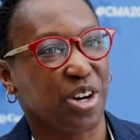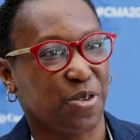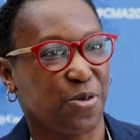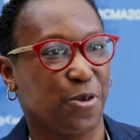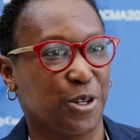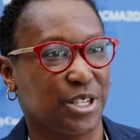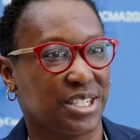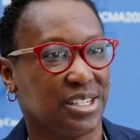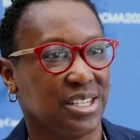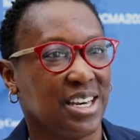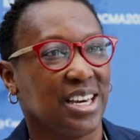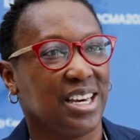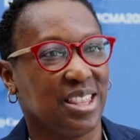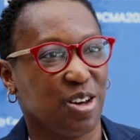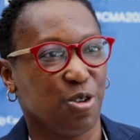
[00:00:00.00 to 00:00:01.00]
workforce
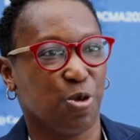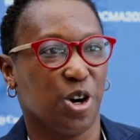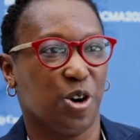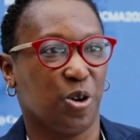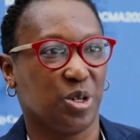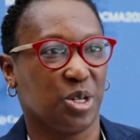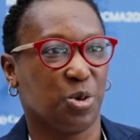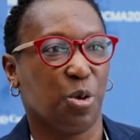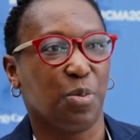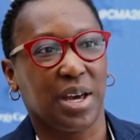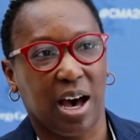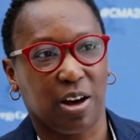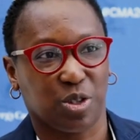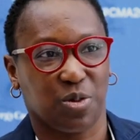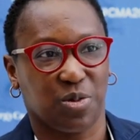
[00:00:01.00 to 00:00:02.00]
in the world will
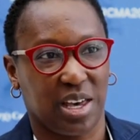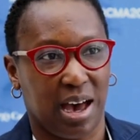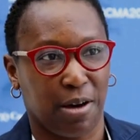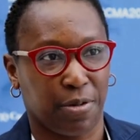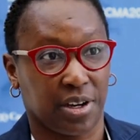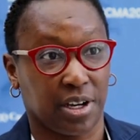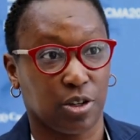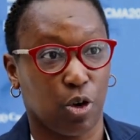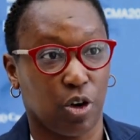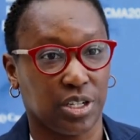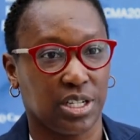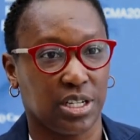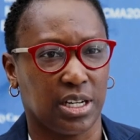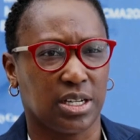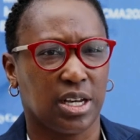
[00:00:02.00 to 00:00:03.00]
be out of the African
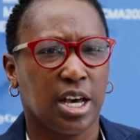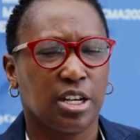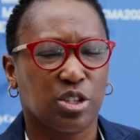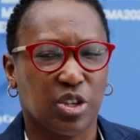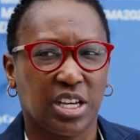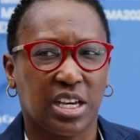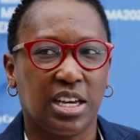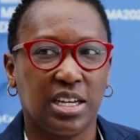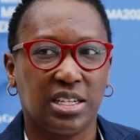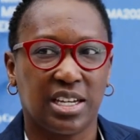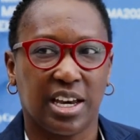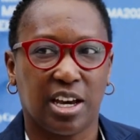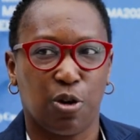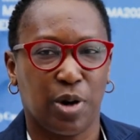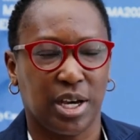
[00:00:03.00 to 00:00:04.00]
continent. So the key
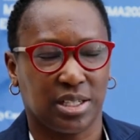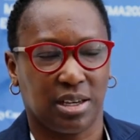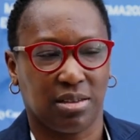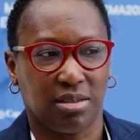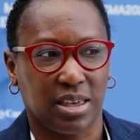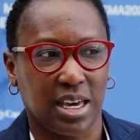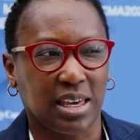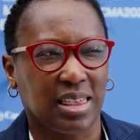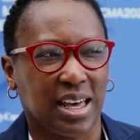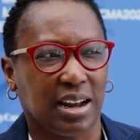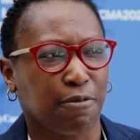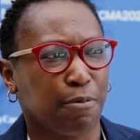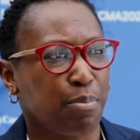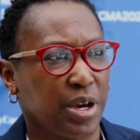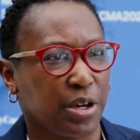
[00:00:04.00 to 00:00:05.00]
takeaways I think
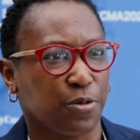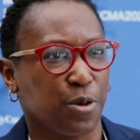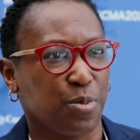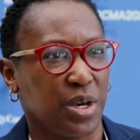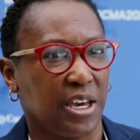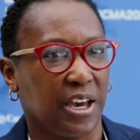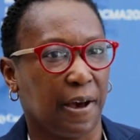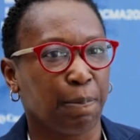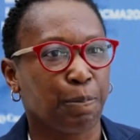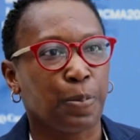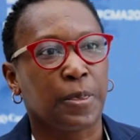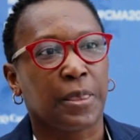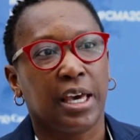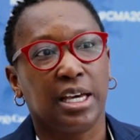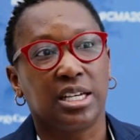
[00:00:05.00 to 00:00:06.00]
that I've picked from here
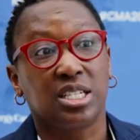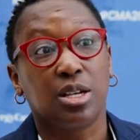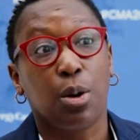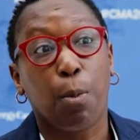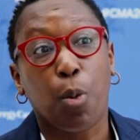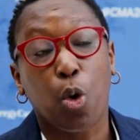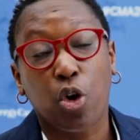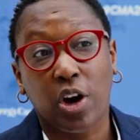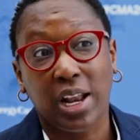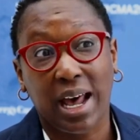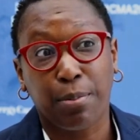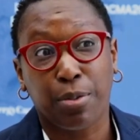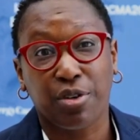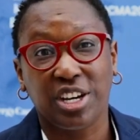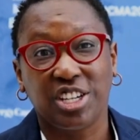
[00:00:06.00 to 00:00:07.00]
is more
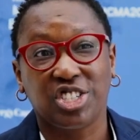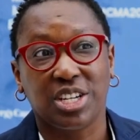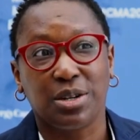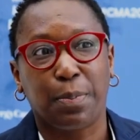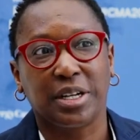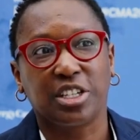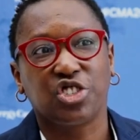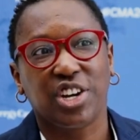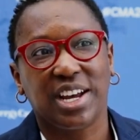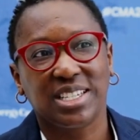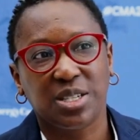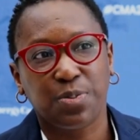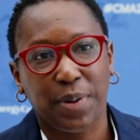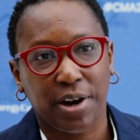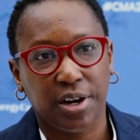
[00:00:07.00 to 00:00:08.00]
collaboration, but
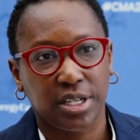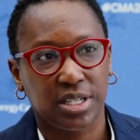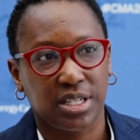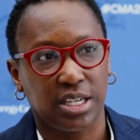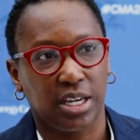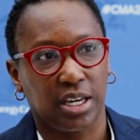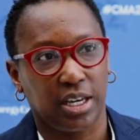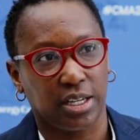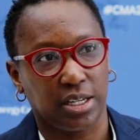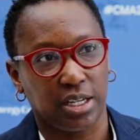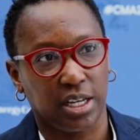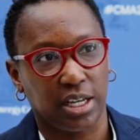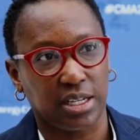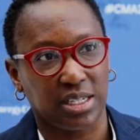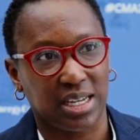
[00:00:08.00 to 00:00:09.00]
transparency
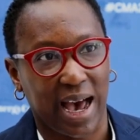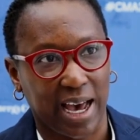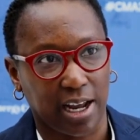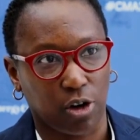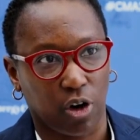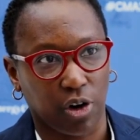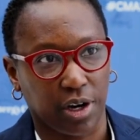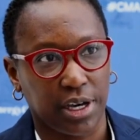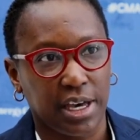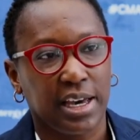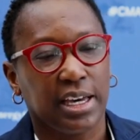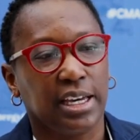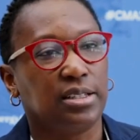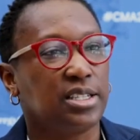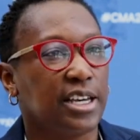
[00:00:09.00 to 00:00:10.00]
in, in dialogue.
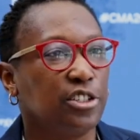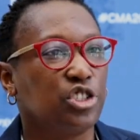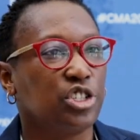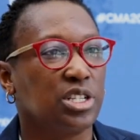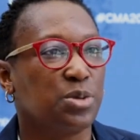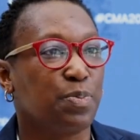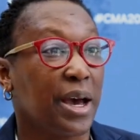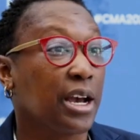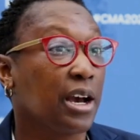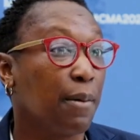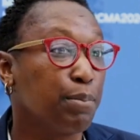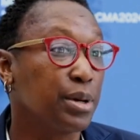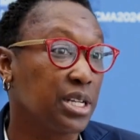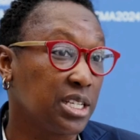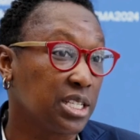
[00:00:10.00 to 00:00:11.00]
Intentions by
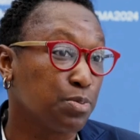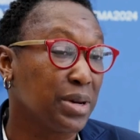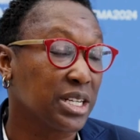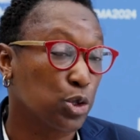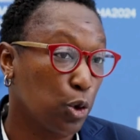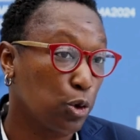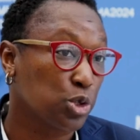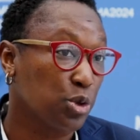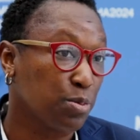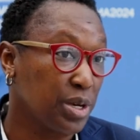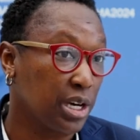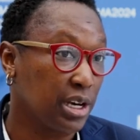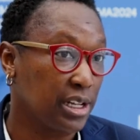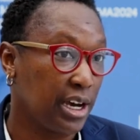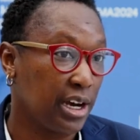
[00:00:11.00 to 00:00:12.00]
companies must also
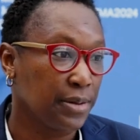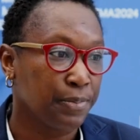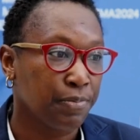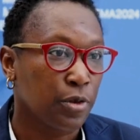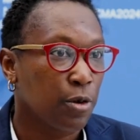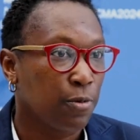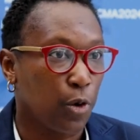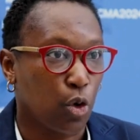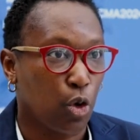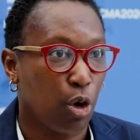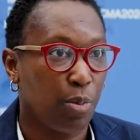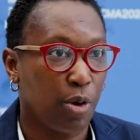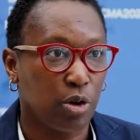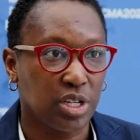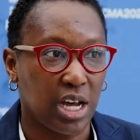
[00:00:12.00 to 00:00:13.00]
be clear. For
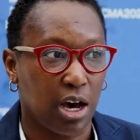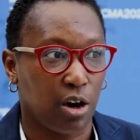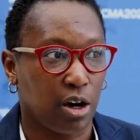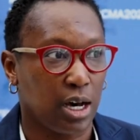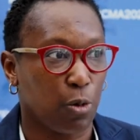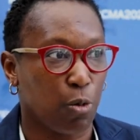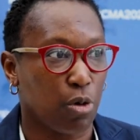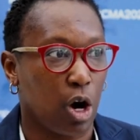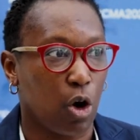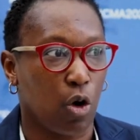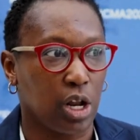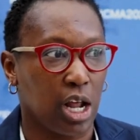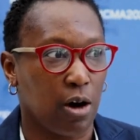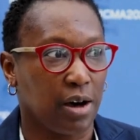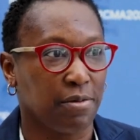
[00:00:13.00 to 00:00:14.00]
KoBold, our,
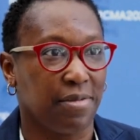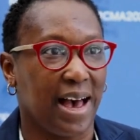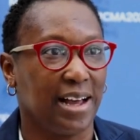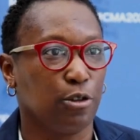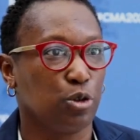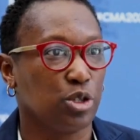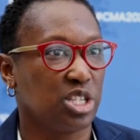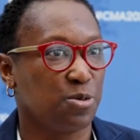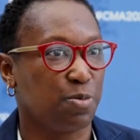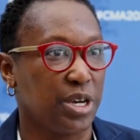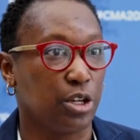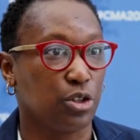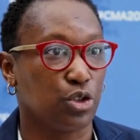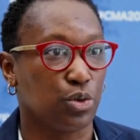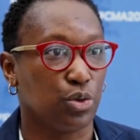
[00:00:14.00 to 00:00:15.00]
all our values
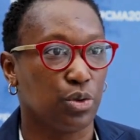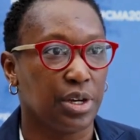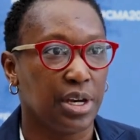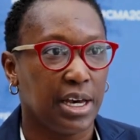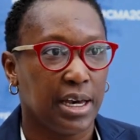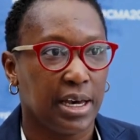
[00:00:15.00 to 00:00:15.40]
speak to